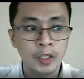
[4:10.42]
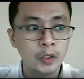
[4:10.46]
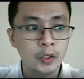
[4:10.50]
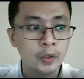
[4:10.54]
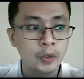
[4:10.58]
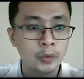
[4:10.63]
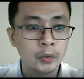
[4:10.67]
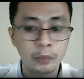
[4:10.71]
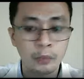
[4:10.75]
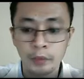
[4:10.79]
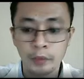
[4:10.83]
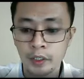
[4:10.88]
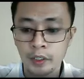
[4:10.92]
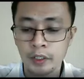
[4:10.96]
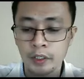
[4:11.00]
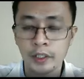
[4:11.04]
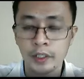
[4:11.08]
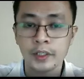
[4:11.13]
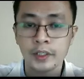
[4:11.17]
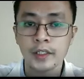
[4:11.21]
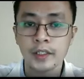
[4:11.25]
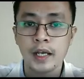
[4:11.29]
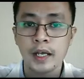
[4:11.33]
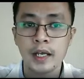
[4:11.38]
we will learn,
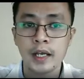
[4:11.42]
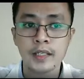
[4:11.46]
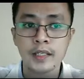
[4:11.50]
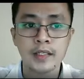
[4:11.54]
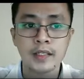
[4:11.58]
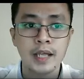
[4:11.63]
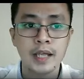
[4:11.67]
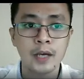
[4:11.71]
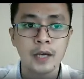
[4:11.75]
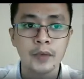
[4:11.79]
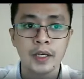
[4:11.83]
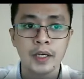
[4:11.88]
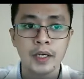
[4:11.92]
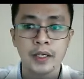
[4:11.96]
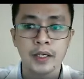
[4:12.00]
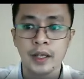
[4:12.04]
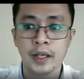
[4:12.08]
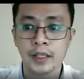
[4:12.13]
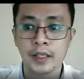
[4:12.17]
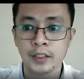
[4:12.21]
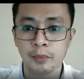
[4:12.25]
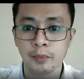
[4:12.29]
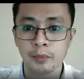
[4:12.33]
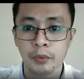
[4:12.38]
class, how we can
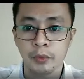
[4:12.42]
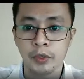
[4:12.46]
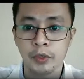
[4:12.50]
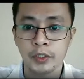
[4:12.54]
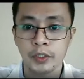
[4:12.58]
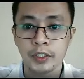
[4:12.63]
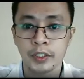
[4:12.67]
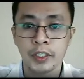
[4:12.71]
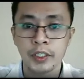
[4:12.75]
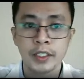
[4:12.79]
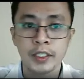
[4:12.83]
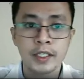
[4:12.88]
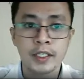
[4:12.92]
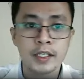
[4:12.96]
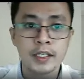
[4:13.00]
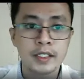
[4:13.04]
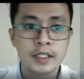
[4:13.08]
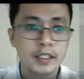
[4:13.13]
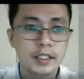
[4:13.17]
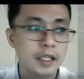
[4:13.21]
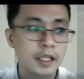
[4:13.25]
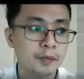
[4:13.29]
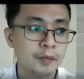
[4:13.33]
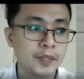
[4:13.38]
export
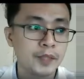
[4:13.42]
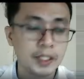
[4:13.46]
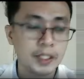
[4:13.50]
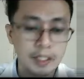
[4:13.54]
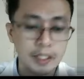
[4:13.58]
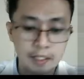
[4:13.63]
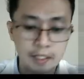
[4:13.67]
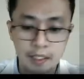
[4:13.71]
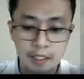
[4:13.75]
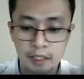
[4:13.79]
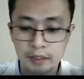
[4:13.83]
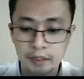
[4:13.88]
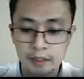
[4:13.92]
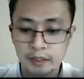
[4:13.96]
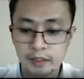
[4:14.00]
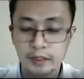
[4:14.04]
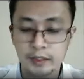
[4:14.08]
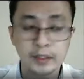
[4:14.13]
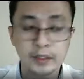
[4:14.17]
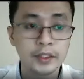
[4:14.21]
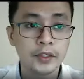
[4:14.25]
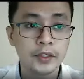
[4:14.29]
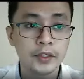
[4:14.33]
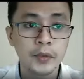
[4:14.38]
some data sets
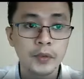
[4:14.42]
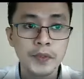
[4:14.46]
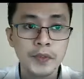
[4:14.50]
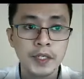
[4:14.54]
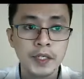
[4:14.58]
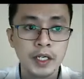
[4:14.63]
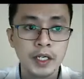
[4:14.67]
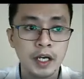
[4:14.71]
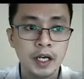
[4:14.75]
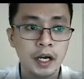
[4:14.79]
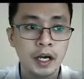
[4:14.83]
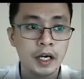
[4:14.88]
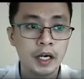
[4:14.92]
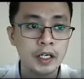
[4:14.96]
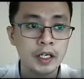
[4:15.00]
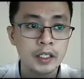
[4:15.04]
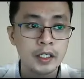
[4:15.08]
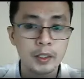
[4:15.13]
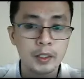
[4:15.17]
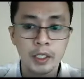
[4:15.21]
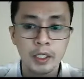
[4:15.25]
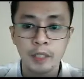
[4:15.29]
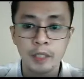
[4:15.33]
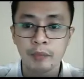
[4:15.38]
using R.
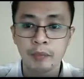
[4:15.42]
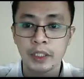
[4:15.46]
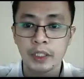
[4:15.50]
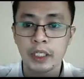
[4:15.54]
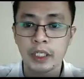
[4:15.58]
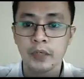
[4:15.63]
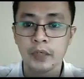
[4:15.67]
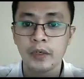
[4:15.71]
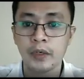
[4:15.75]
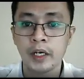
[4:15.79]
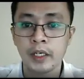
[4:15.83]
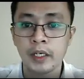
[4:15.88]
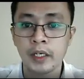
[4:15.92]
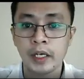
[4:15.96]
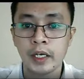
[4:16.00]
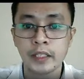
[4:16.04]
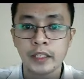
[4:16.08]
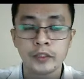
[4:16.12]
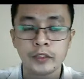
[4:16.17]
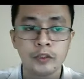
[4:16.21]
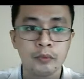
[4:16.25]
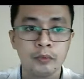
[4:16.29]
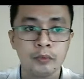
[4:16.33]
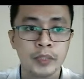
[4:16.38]
In particular, class,
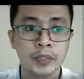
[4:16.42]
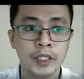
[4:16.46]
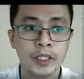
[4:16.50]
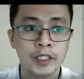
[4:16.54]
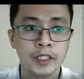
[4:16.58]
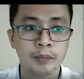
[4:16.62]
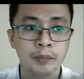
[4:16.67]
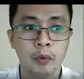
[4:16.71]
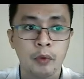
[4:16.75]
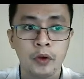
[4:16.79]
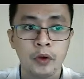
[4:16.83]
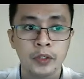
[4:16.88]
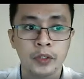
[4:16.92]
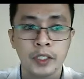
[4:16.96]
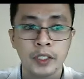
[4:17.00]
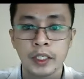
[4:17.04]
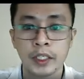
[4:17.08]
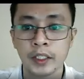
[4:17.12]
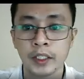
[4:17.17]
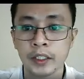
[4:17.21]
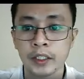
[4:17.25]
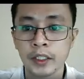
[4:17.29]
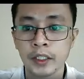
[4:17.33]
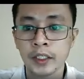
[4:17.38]
will be
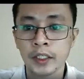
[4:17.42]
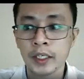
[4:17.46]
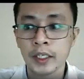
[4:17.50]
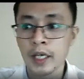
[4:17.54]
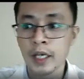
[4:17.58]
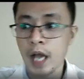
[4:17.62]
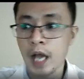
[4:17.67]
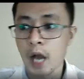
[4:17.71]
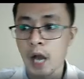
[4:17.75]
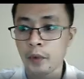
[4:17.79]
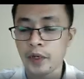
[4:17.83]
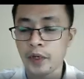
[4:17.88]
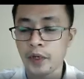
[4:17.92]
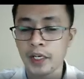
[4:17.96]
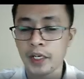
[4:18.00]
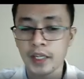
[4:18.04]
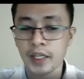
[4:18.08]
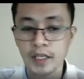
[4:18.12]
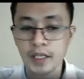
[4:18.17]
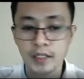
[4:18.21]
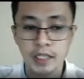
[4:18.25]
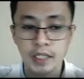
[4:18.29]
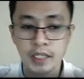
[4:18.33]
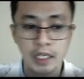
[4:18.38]
exporting our data
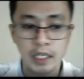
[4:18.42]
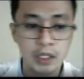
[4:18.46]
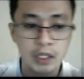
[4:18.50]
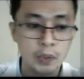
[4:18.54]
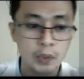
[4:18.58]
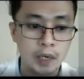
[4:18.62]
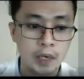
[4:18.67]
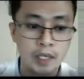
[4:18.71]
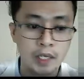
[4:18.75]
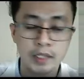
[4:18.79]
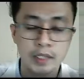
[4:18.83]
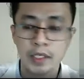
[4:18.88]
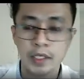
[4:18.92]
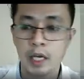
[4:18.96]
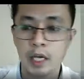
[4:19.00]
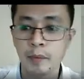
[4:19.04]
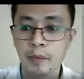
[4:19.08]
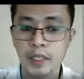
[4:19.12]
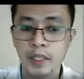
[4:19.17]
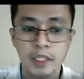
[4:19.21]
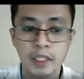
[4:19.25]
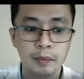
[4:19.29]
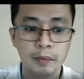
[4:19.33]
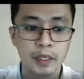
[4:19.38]
set to a comma
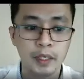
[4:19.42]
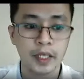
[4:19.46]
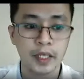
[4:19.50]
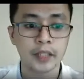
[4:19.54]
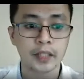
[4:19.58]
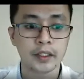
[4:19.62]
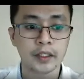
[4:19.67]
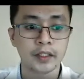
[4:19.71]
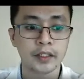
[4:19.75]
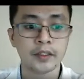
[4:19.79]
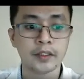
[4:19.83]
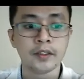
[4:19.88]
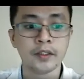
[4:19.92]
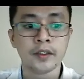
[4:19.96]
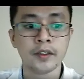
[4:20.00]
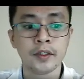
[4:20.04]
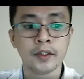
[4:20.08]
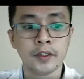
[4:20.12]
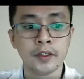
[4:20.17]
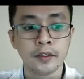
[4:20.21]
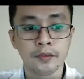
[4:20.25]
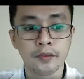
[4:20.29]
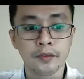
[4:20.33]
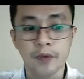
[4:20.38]
separated
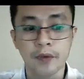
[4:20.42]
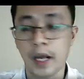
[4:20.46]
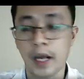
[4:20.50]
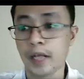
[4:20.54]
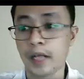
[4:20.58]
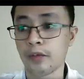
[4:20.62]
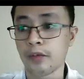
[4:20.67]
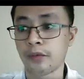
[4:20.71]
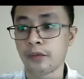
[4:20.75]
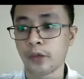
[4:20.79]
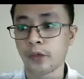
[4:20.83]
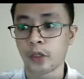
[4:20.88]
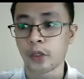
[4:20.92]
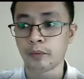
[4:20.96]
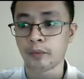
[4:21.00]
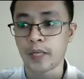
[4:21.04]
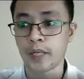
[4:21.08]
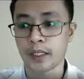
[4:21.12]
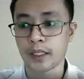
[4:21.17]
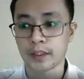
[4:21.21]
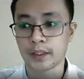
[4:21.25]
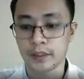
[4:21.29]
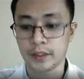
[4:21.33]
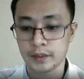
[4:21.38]
file format,
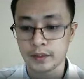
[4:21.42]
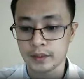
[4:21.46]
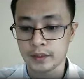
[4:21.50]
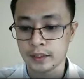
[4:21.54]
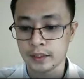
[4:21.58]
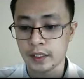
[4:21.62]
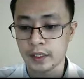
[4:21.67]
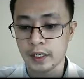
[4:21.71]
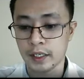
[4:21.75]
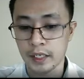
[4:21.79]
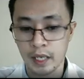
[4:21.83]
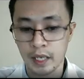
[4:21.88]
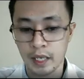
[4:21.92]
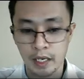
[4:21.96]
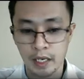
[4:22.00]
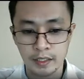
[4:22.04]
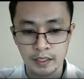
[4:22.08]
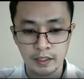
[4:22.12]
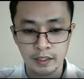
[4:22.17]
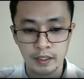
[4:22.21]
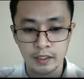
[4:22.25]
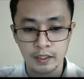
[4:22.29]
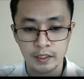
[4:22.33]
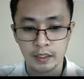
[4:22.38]

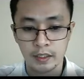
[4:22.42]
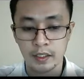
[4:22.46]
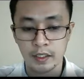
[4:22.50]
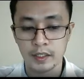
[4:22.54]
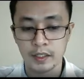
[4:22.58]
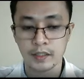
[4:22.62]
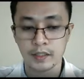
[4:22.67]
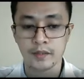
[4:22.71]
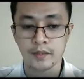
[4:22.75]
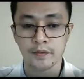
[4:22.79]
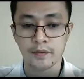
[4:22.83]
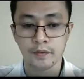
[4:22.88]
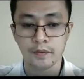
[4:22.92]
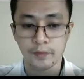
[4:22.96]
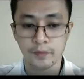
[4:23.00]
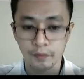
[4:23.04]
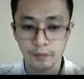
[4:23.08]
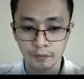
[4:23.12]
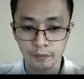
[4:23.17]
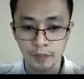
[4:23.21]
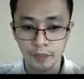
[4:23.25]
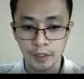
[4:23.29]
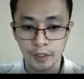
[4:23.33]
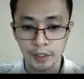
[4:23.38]
since it is
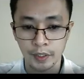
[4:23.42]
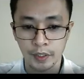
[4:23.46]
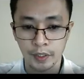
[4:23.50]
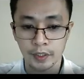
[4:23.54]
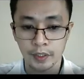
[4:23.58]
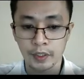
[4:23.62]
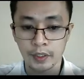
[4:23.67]
very